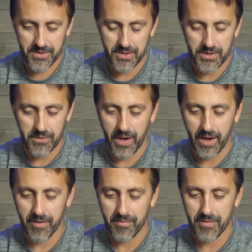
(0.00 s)
you
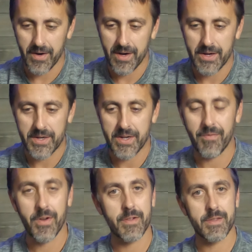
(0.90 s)
have a
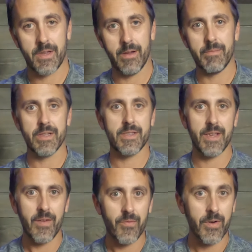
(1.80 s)
difficult time
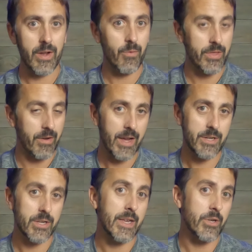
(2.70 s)
deciphering what they're
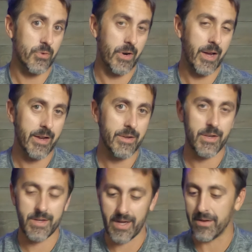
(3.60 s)
actually trying to
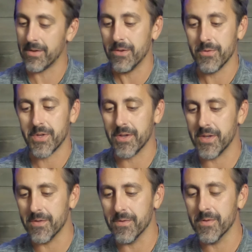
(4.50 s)
tell you to
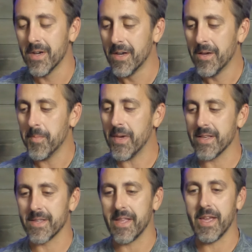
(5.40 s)
do,
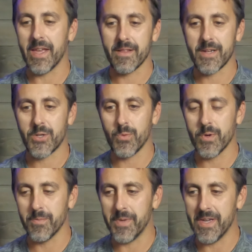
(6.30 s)
because the English
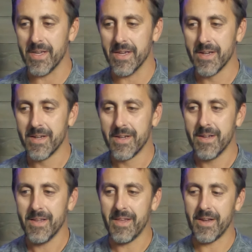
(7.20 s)
will be,
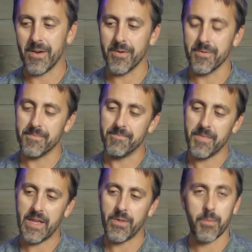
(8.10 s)
you know,
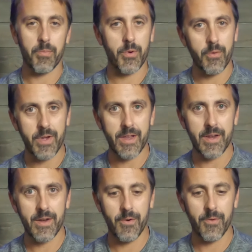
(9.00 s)
either
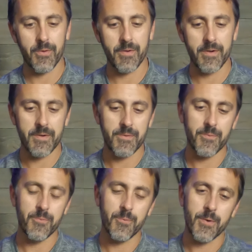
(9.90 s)
broken or
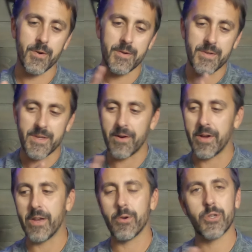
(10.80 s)
words are
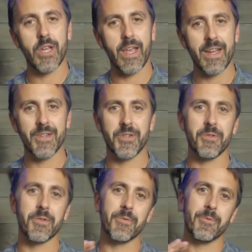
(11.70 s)
interchanged
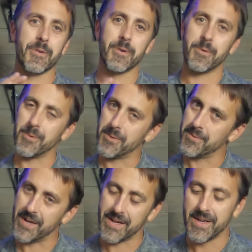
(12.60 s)
or word
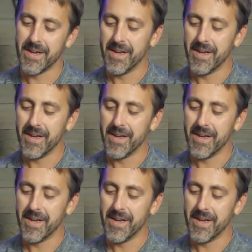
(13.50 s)
ordering